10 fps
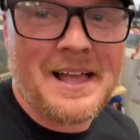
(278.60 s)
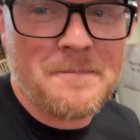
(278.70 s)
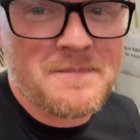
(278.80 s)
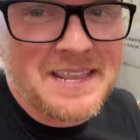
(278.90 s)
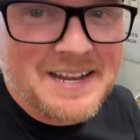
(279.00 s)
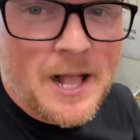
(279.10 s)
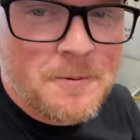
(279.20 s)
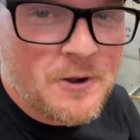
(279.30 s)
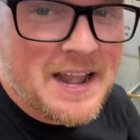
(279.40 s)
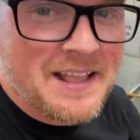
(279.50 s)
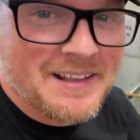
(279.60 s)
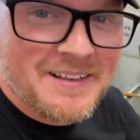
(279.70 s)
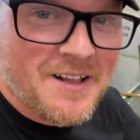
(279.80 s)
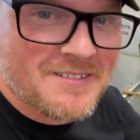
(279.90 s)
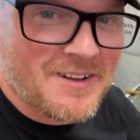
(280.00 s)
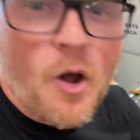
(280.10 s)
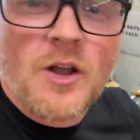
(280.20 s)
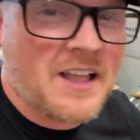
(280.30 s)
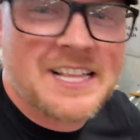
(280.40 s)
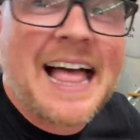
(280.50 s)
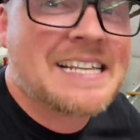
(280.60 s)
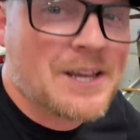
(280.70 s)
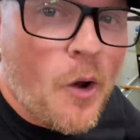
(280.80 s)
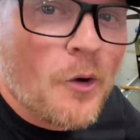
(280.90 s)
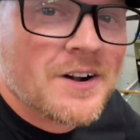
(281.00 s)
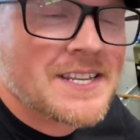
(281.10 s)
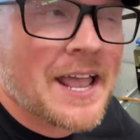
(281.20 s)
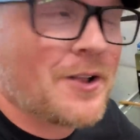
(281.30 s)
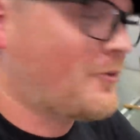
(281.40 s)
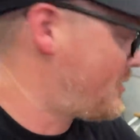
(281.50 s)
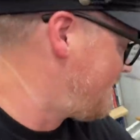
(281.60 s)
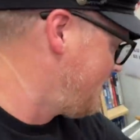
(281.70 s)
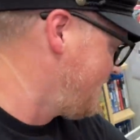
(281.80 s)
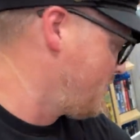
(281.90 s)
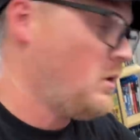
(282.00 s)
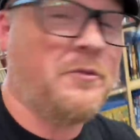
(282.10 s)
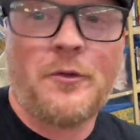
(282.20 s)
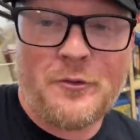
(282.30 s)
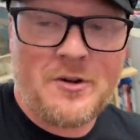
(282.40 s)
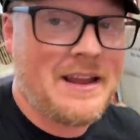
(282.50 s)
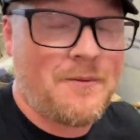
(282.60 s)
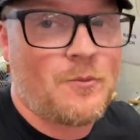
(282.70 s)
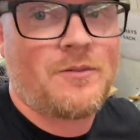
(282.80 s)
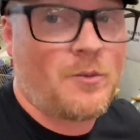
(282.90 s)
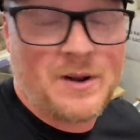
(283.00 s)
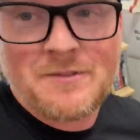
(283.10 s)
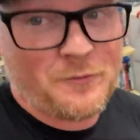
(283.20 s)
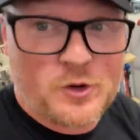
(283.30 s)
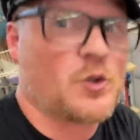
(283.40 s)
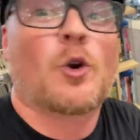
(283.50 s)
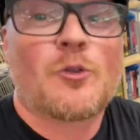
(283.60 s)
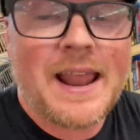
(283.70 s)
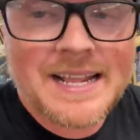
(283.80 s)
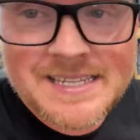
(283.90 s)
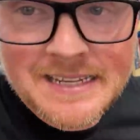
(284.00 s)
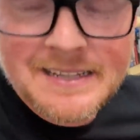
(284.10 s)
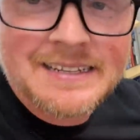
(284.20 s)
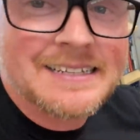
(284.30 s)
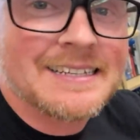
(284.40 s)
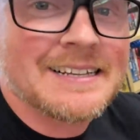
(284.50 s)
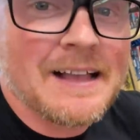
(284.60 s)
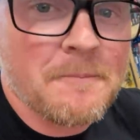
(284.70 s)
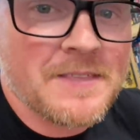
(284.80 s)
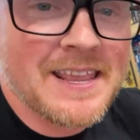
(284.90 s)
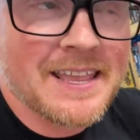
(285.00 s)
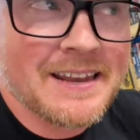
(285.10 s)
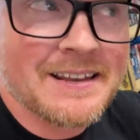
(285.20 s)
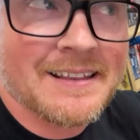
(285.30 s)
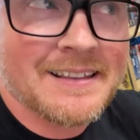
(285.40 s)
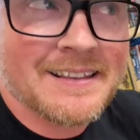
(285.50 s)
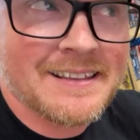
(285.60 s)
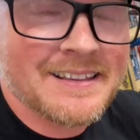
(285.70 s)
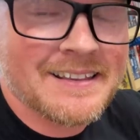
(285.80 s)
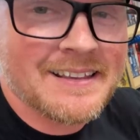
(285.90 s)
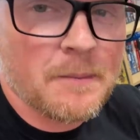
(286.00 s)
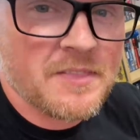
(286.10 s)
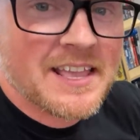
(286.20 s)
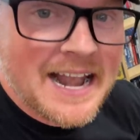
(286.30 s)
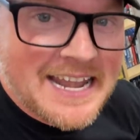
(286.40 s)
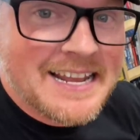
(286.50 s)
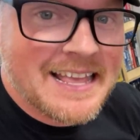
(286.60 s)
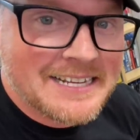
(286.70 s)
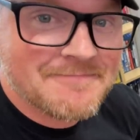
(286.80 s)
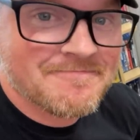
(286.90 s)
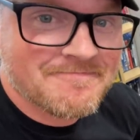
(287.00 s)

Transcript: mean, upgrading a classic horror title for free or what, for store credit, I'm thinking I need that.